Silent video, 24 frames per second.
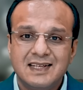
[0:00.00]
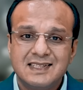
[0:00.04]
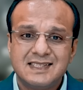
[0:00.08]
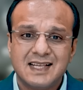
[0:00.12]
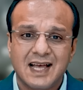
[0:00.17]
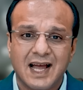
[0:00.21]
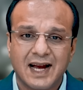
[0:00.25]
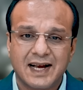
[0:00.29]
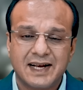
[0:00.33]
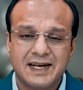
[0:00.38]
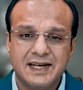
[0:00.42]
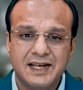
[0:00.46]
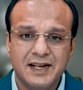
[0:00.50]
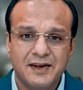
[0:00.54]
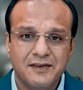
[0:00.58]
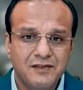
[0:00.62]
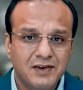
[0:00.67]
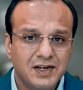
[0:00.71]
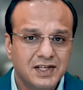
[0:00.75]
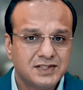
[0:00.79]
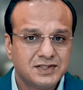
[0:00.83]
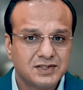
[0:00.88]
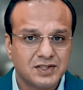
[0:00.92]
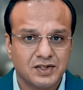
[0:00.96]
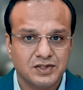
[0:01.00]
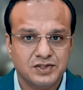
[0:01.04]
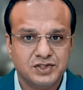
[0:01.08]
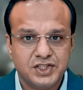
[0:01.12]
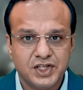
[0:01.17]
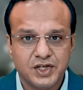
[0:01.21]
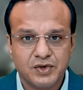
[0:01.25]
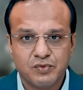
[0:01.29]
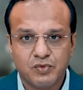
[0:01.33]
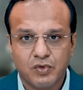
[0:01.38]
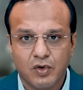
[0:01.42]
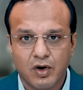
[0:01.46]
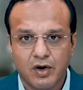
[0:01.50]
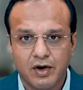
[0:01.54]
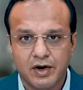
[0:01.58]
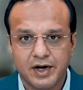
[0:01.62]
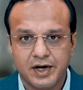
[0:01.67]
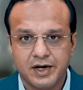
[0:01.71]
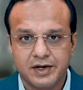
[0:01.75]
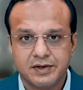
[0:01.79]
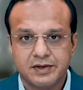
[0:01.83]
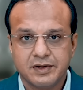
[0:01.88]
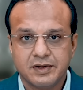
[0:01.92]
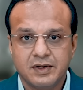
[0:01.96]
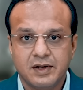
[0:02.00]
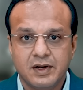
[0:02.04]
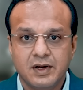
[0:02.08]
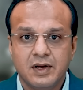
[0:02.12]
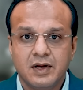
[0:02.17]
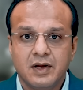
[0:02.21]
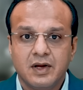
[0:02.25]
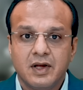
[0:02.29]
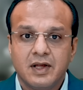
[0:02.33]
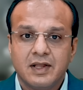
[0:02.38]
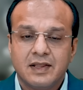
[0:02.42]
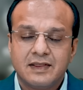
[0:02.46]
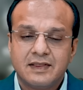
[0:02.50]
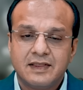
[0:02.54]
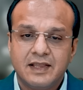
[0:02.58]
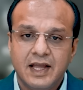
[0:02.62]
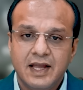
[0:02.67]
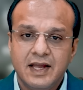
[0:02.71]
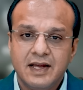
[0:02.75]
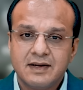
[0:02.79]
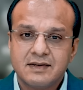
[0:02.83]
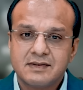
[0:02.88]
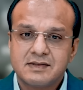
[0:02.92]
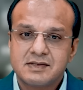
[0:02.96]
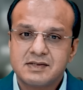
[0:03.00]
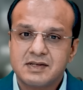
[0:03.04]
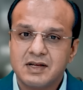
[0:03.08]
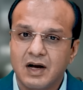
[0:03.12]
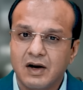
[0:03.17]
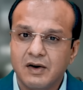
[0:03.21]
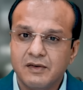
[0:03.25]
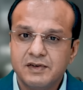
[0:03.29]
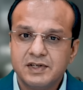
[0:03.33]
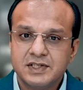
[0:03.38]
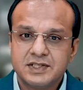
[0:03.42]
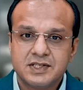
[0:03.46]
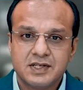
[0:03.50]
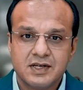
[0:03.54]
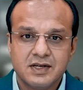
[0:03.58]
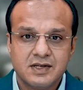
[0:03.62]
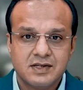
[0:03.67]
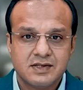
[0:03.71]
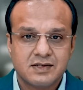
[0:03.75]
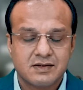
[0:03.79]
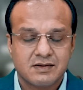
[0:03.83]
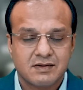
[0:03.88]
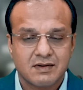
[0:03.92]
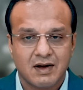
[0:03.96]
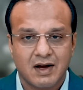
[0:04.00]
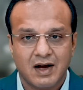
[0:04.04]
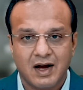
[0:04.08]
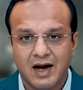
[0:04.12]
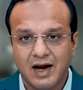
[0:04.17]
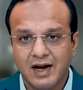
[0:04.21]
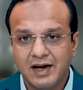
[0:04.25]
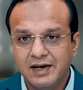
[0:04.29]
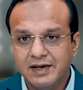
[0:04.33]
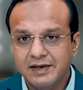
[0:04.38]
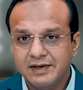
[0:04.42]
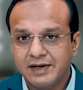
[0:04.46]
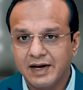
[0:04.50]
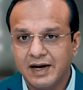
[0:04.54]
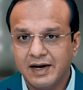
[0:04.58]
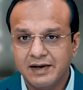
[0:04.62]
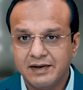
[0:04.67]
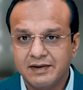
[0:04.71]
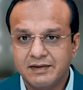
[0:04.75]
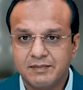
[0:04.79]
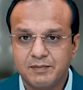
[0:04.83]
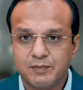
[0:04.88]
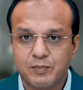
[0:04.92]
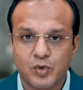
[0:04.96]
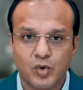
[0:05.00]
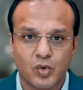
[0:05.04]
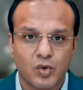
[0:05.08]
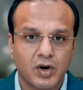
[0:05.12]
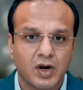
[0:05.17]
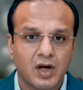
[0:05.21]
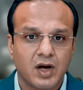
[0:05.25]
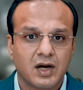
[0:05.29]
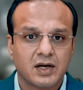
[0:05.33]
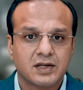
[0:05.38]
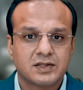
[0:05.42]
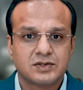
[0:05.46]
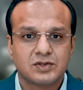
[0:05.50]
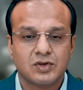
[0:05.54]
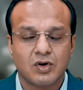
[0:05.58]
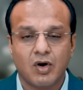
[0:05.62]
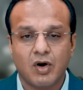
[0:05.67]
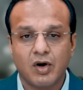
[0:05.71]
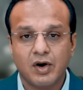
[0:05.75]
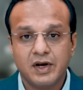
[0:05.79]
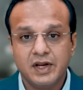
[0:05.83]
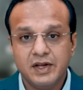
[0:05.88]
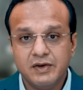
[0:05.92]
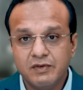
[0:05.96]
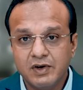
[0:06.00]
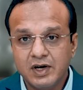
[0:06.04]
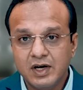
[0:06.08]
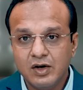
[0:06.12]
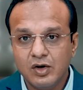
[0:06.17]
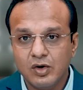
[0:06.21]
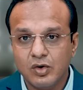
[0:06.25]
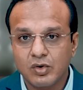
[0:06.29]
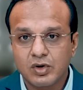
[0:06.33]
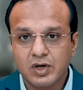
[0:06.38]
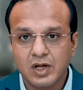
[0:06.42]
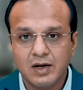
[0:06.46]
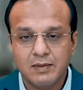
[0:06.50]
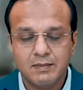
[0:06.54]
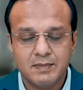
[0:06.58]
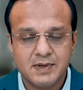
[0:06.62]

is actively searching for it. Think services, high intent products, or even local